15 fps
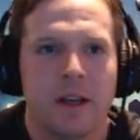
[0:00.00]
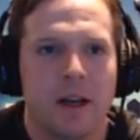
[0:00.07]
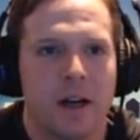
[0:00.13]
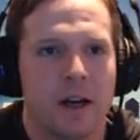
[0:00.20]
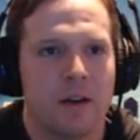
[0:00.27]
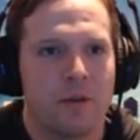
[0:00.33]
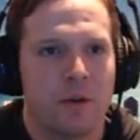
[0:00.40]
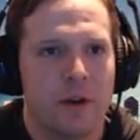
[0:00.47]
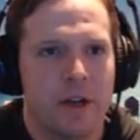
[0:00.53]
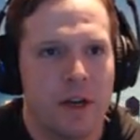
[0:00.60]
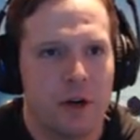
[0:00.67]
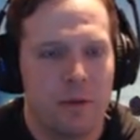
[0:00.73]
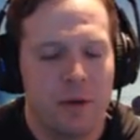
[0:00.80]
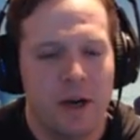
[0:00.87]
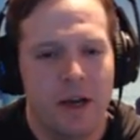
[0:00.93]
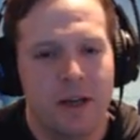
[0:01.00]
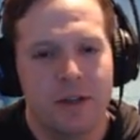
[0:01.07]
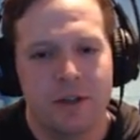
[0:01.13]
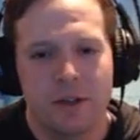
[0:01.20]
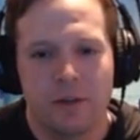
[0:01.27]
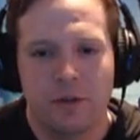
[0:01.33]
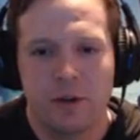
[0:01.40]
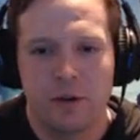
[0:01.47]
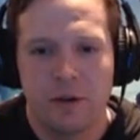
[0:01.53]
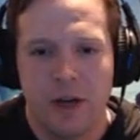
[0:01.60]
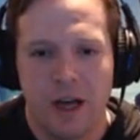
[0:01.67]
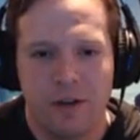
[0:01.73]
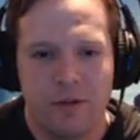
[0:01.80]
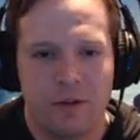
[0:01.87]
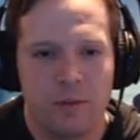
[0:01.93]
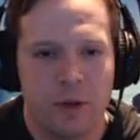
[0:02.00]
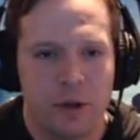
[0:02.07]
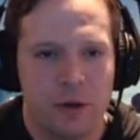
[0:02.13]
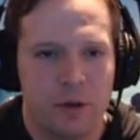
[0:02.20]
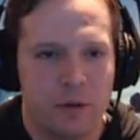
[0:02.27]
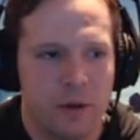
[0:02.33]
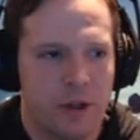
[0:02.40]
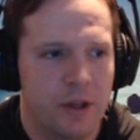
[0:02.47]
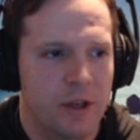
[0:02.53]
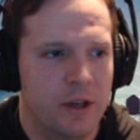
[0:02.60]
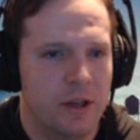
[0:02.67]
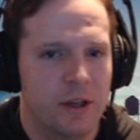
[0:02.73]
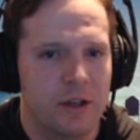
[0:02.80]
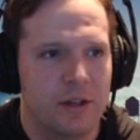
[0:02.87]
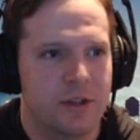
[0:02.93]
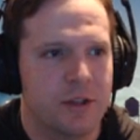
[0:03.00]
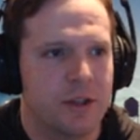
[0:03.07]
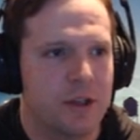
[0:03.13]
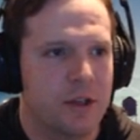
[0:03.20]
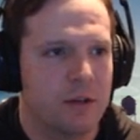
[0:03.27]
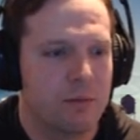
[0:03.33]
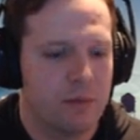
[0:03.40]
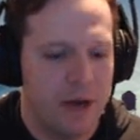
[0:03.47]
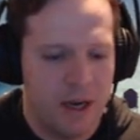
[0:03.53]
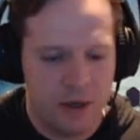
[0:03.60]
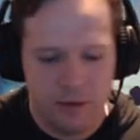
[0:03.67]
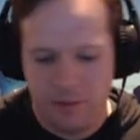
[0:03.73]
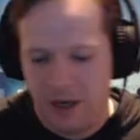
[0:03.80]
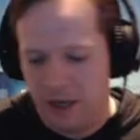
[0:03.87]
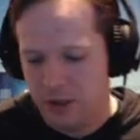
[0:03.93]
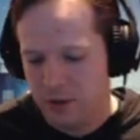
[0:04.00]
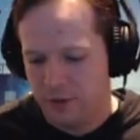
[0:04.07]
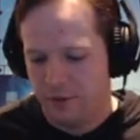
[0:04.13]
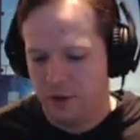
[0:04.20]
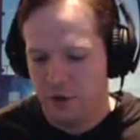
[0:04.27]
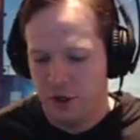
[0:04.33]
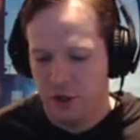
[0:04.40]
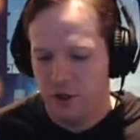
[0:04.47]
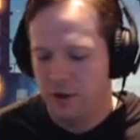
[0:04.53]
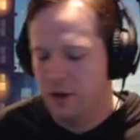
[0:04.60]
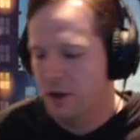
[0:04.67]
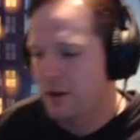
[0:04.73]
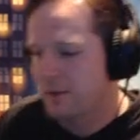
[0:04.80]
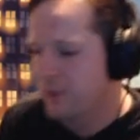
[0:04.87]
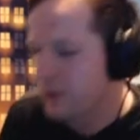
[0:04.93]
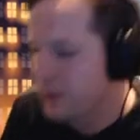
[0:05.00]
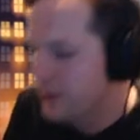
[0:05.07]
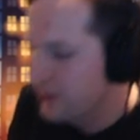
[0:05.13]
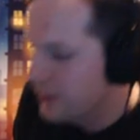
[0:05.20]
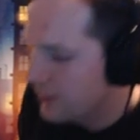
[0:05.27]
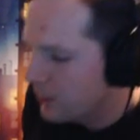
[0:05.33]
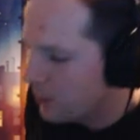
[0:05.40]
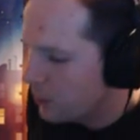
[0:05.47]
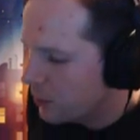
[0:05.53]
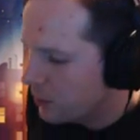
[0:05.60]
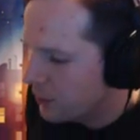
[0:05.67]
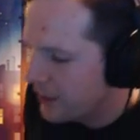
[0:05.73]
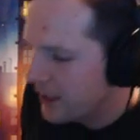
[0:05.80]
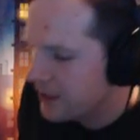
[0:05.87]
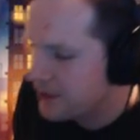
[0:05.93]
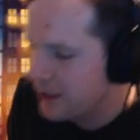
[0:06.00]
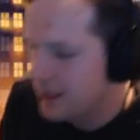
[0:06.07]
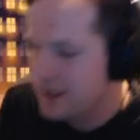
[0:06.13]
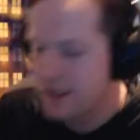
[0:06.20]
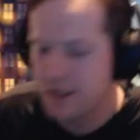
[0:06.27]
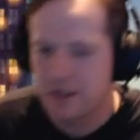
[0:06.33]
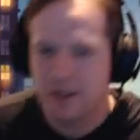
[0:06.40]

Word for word: Uh, Free Enterprise, if you're not familiar with it, is the randomized version of the old SNES